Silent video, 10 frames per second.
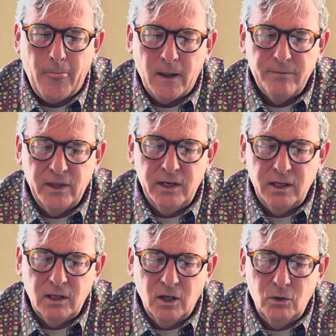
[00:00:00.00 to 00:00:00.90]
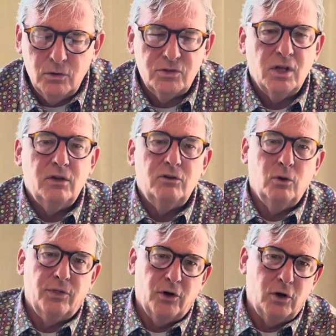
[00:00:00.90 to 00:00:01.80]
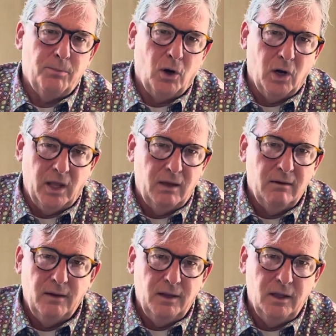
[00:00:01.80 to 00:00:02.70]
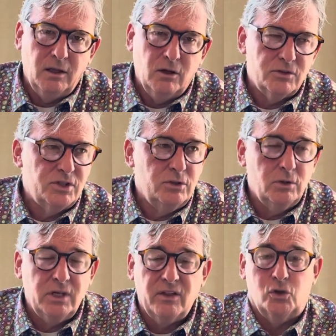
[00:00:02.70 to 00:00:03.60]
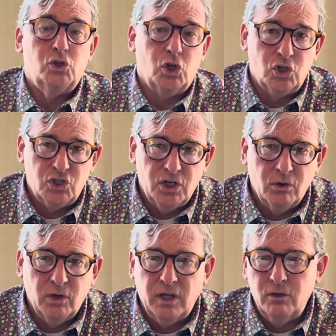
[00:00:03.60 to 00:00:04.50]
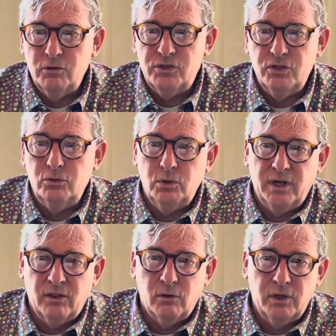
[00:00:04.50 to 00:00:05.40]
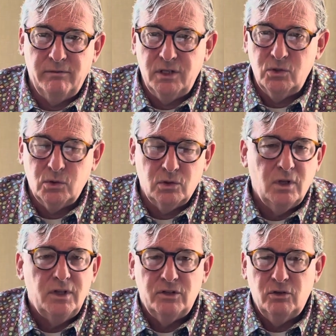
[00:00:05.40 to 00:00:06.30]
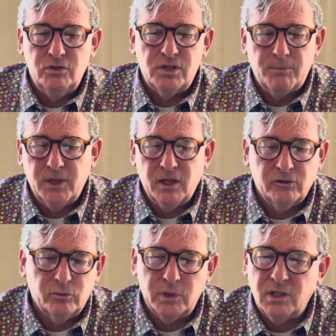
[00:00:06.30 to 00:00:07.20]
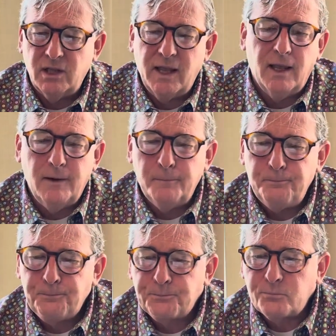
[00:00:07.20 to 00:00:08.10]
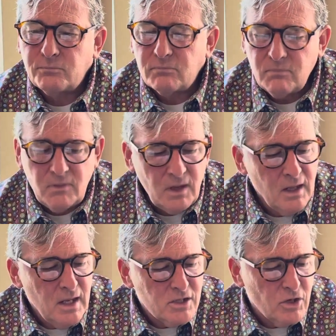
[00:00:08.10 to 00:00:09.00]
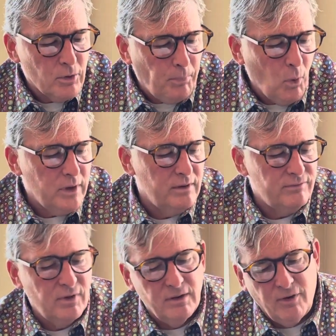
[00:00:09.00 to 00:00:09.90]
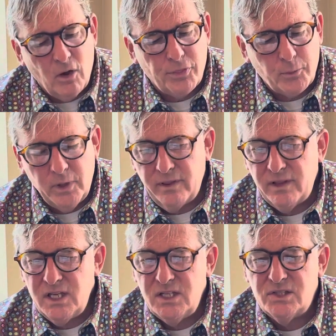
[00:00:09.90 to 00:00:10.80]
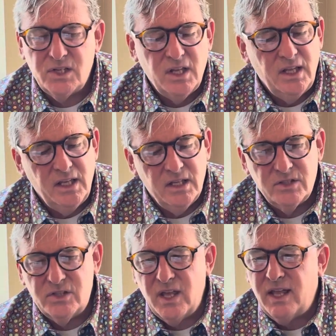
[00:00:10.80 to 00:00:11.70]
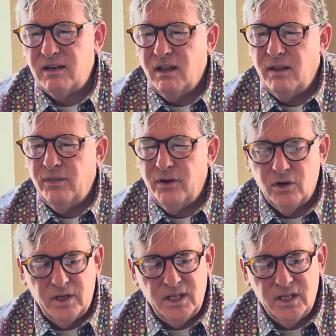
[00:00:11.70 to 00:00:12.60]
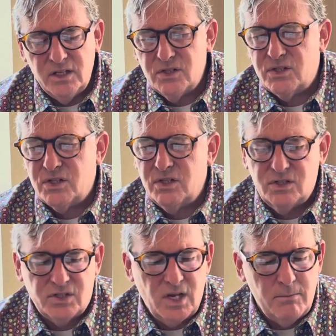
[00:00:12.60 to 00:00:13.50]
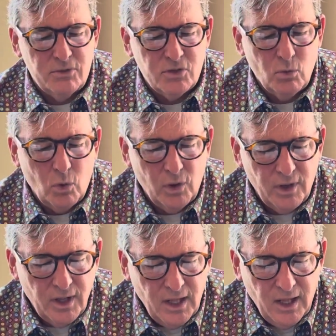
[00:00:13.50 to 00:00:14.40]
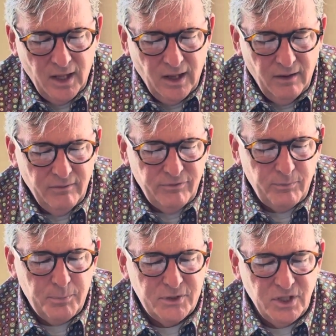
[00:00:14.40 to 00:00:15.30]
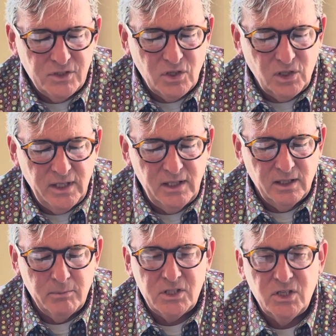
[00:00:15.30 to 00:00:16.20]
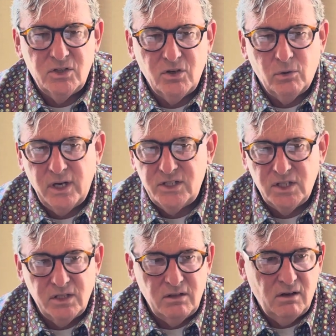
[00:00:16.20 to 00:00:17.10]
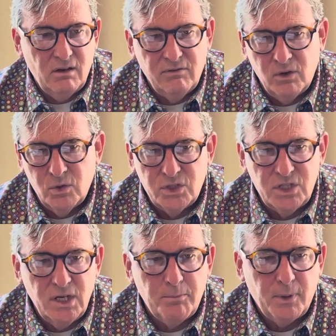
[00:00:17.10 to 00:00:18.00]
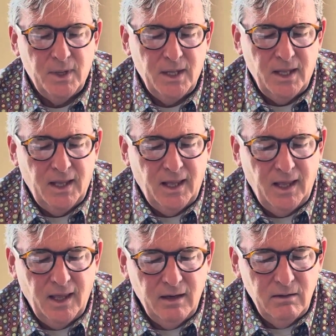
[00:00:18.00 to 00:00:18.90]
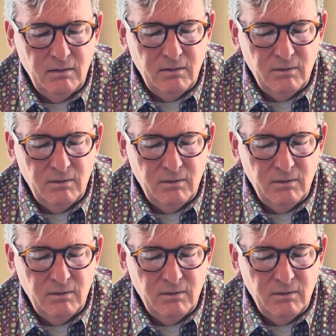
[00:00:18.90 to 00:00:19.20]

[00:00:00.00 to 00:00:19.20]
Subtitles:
then it goes to a third party. It goes to another church, or it goes to another individual to do something else with the land. So the point of all three of these is that there is some sort of potentially limited duration of ownership and